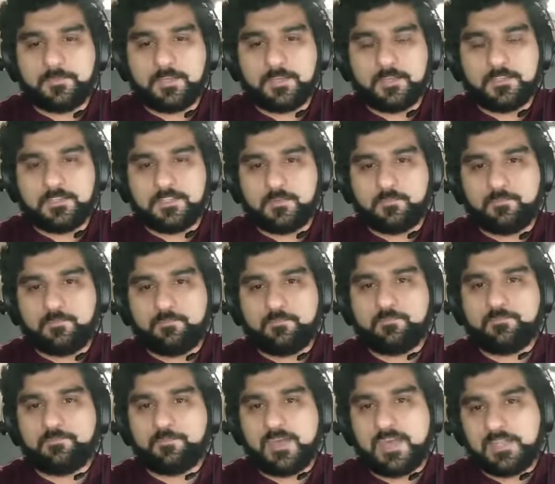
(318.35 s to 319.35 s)
got the
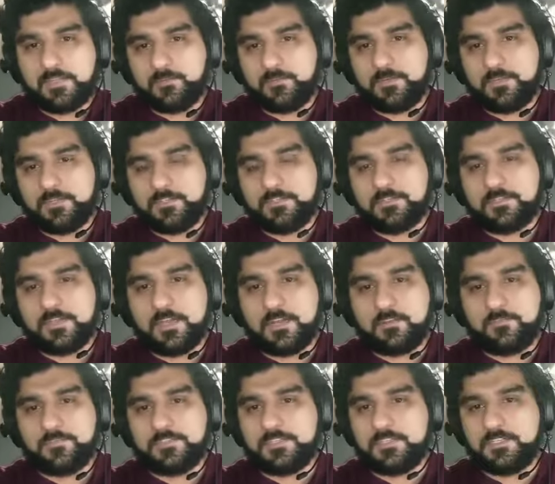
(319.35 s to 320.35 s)
bad ones
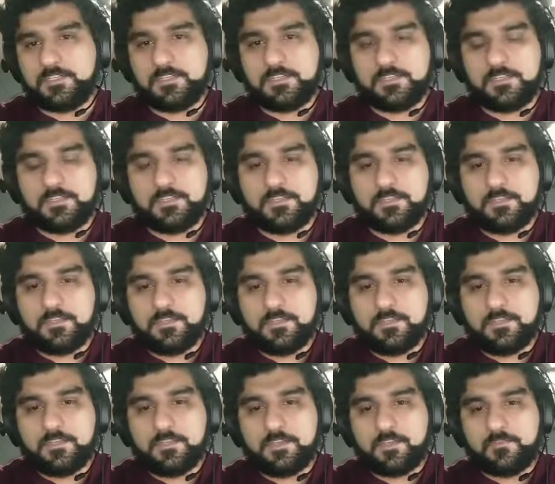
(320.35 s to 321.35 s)
out of the
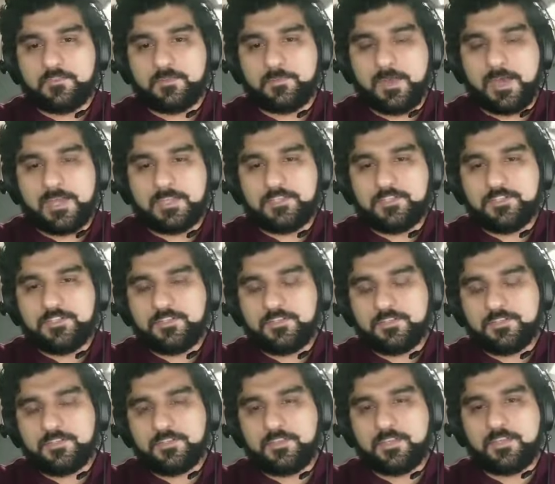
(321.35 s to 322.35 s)

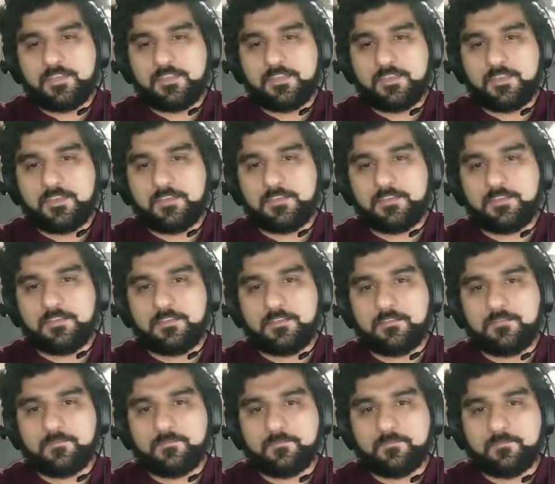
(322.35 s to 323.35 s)
batch, and
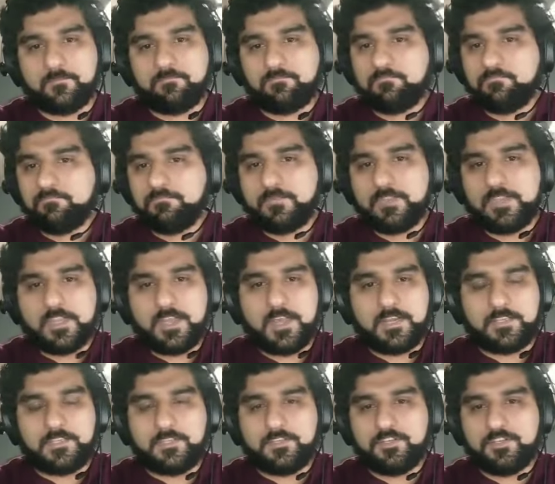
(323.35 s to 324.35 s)
then
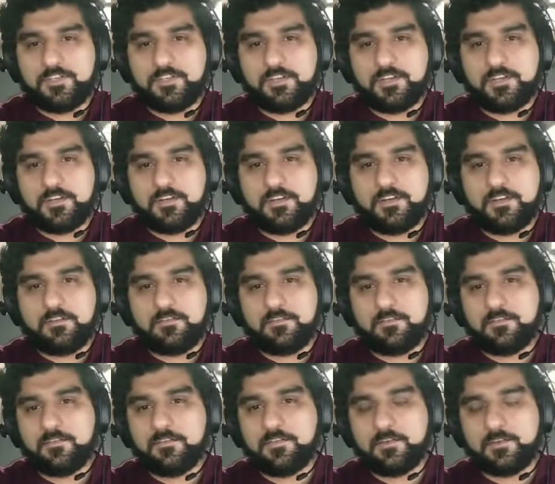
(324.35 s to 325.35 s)
added the sugar,
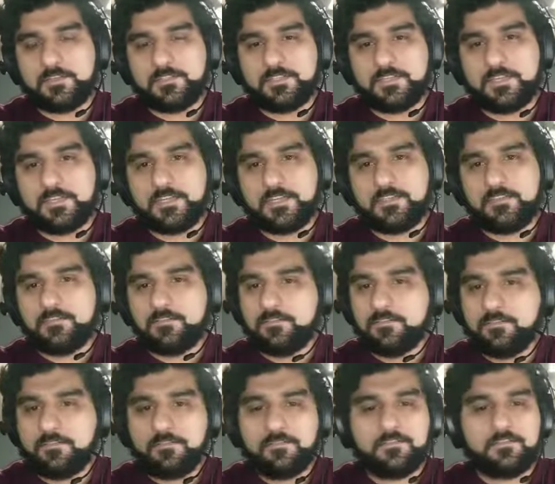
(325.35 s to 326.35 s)
cooked it,
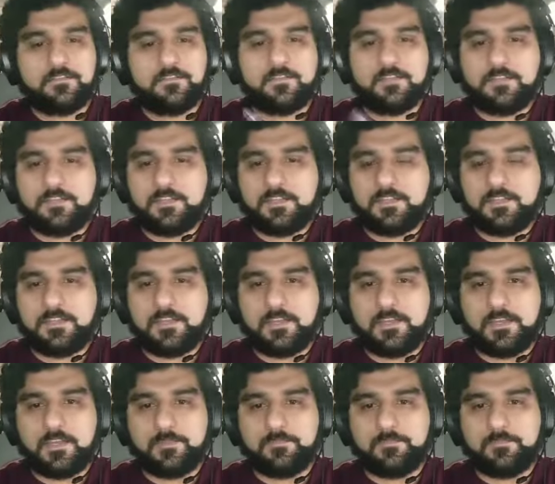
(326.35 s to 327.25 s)
then